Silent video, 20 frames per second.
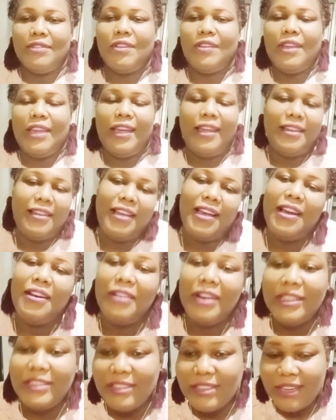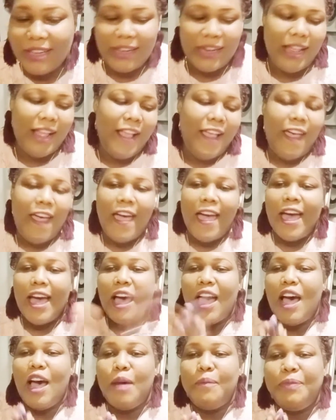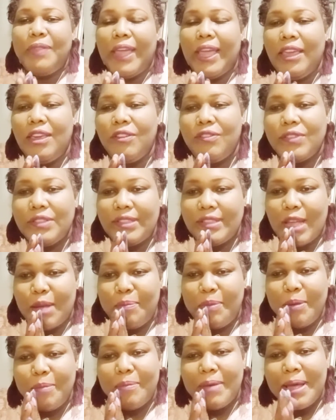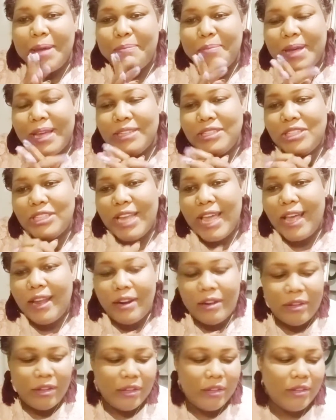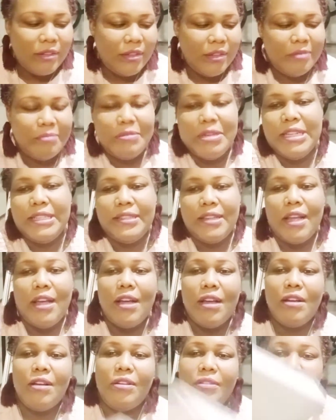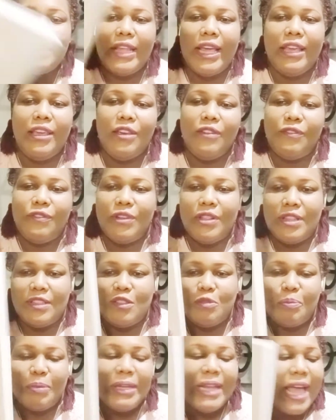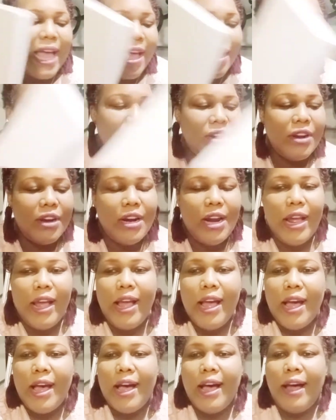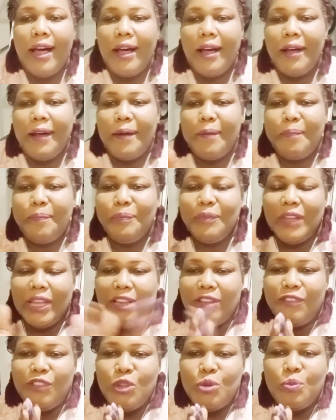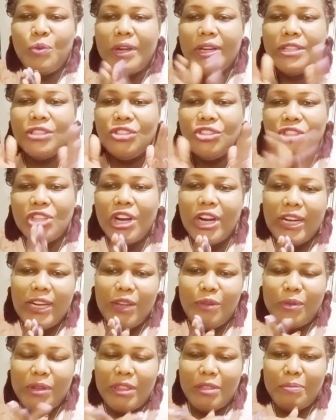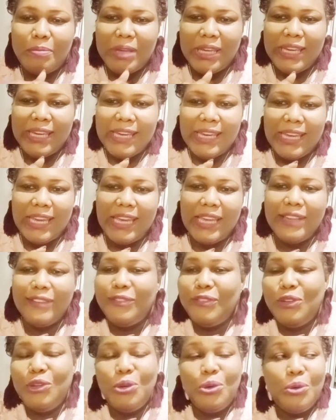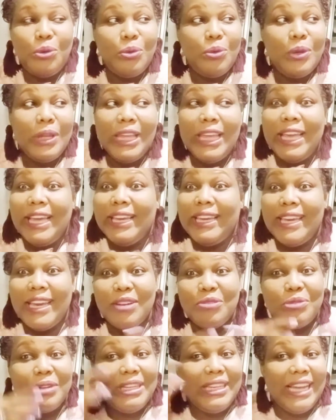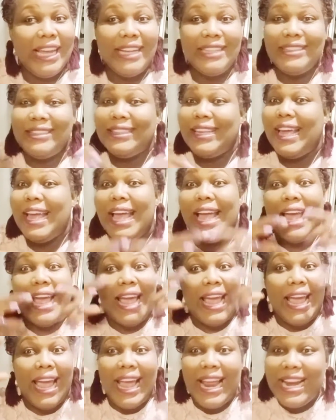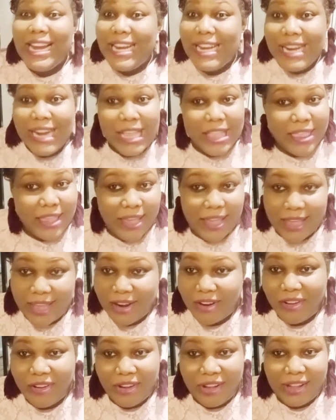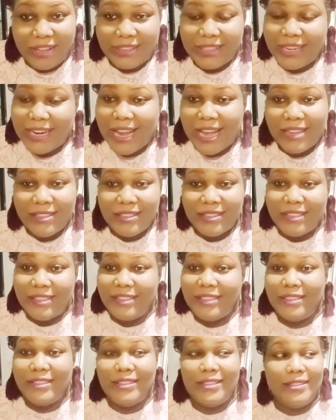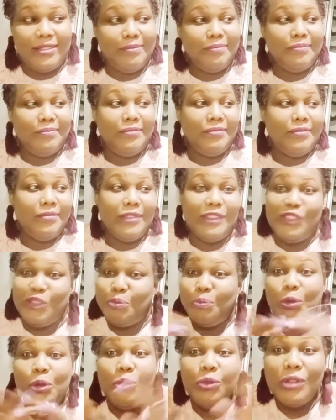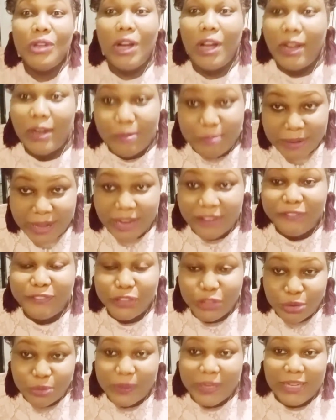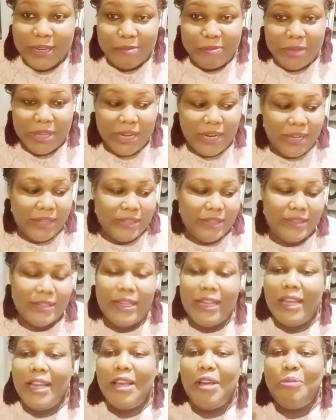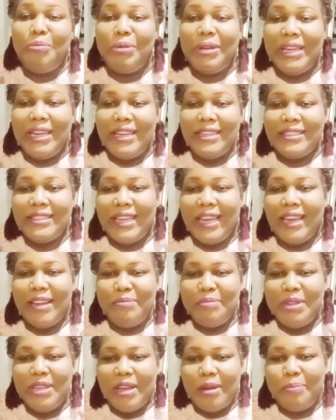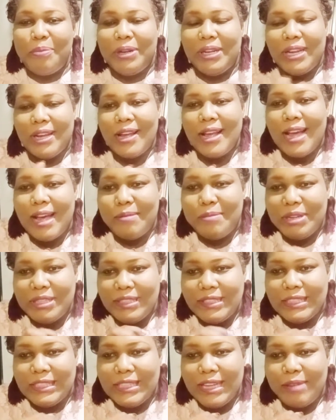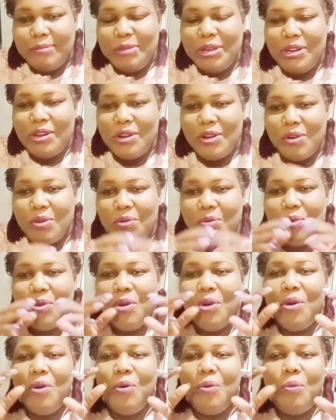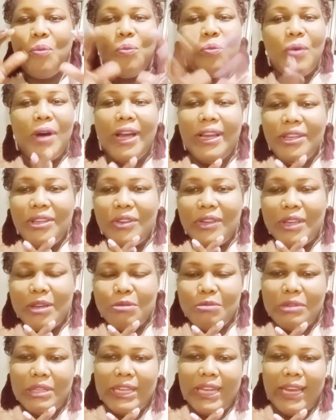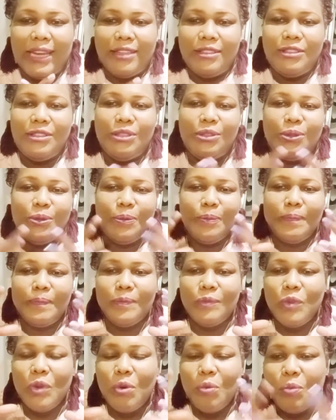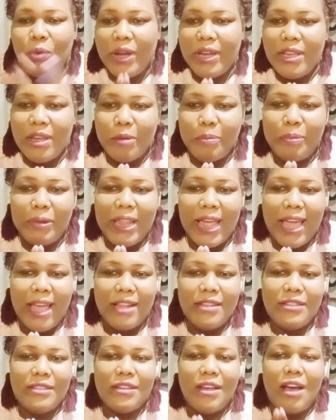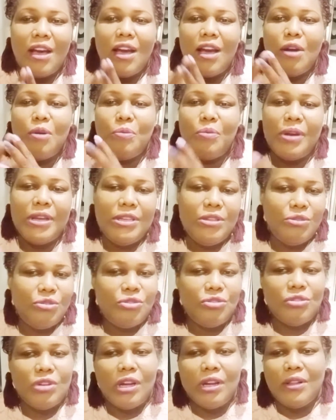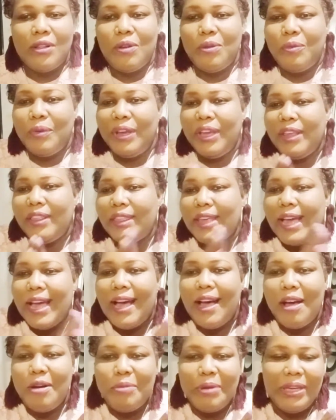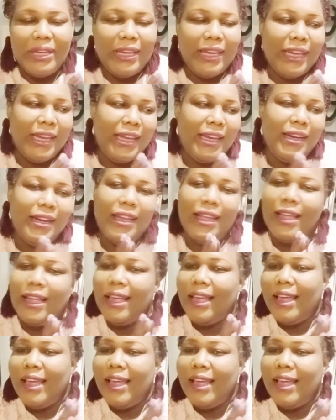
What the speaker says: Okay, all right, y'all. Thank you for stopping by my channel, Miss O. Thank you for this planner. If you want to journey with me, if you can relate to anything at all that I just spewed on about for 20 minutes, please hit me up in the comments and let me know what you can relate to, what your plans are, what you struggle with, how we can